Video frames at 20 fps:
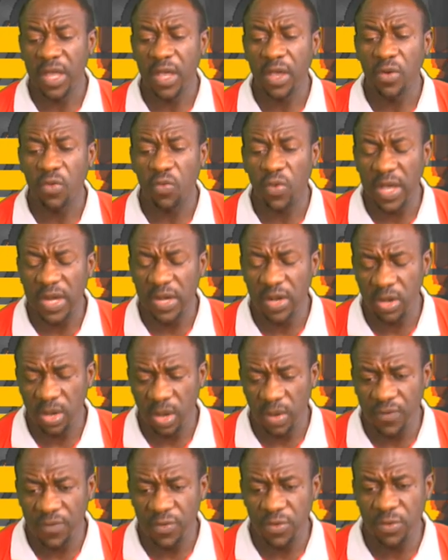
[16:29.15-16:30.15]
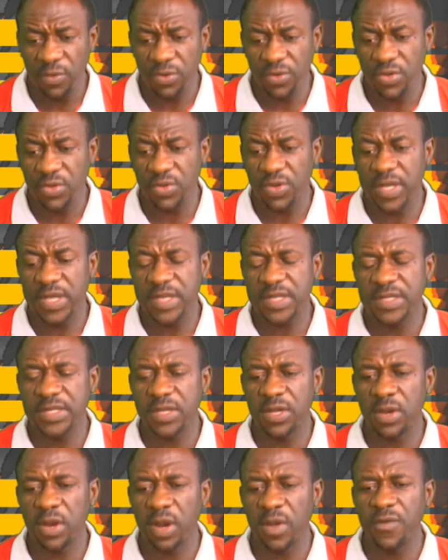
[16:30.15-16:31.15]
What clubfoot will do is,
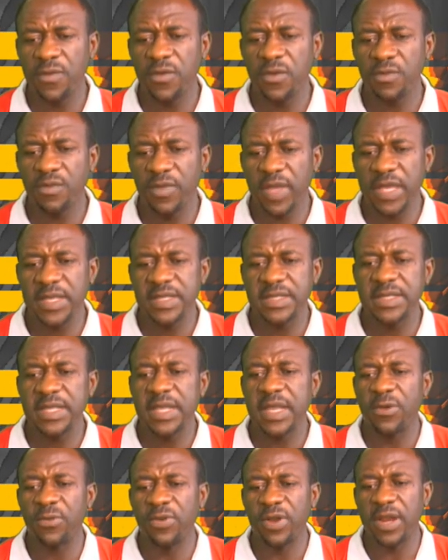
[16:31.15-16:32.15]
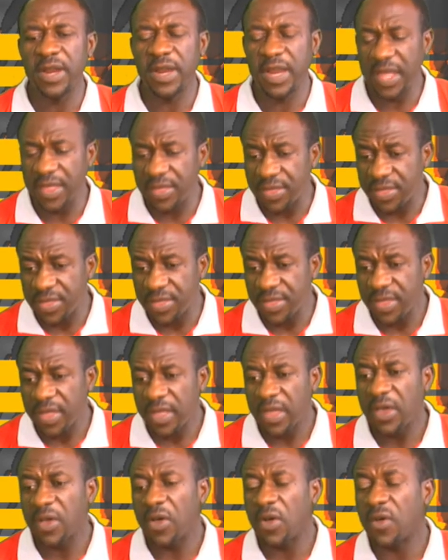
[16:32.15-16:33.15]
clubfoot makes the length
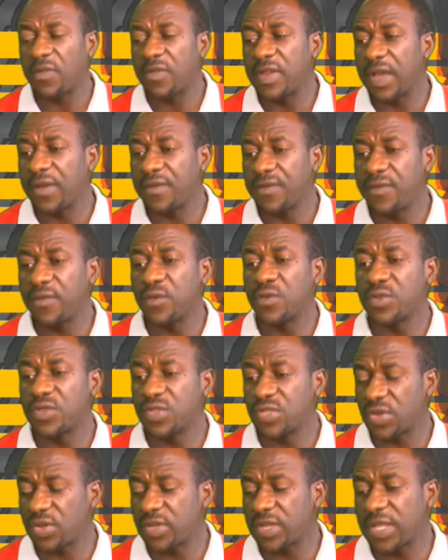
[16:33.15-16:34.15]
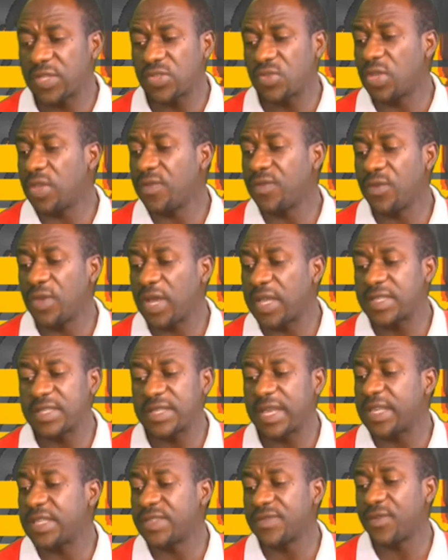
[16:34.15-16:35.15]
of that foot shorter. So if you are
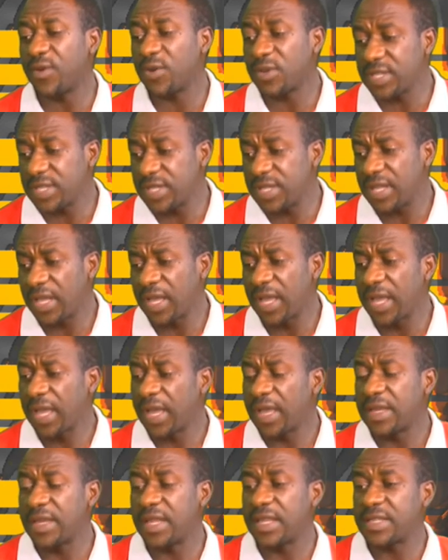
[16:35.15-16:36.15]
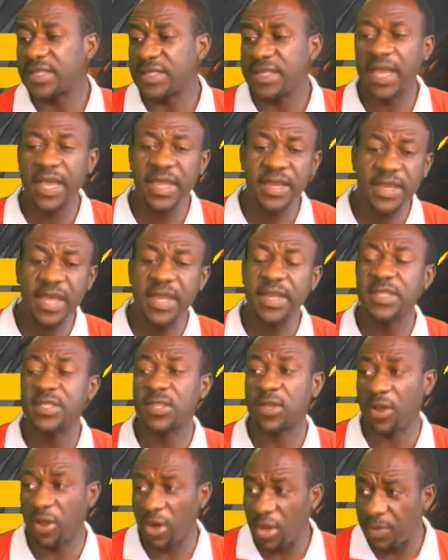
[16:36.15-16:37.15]
size 40, the side that is
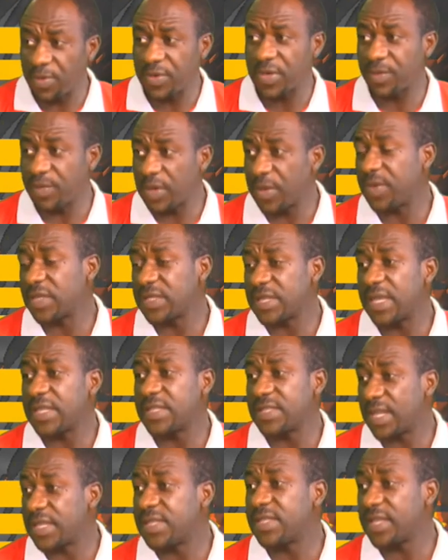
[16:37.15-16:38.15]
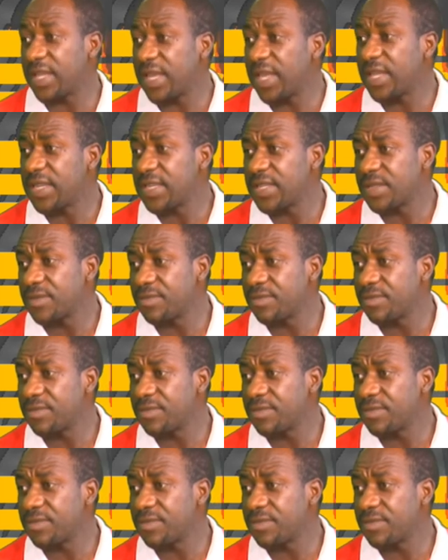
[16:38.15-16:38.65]
clubbed may be size 38.